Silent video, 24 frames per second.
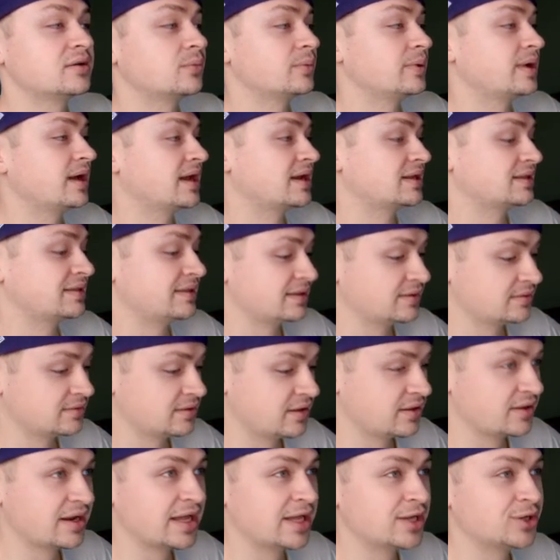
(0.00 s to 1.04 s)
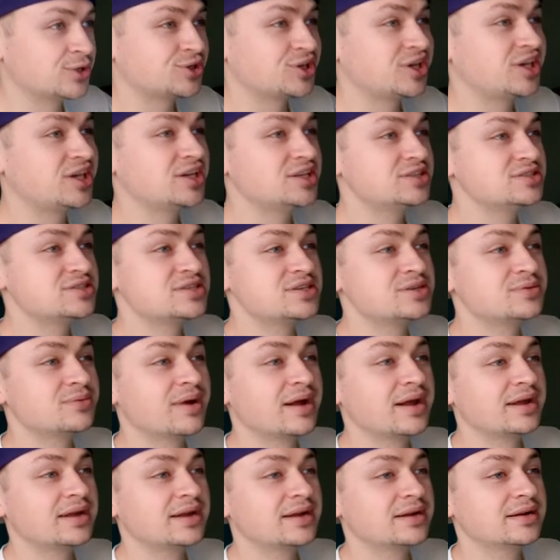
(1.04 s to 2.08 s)
We got another Hellcat
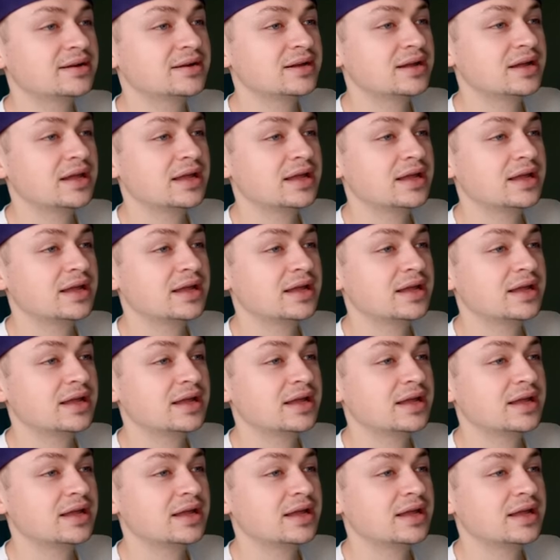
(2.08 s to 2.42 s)
right here.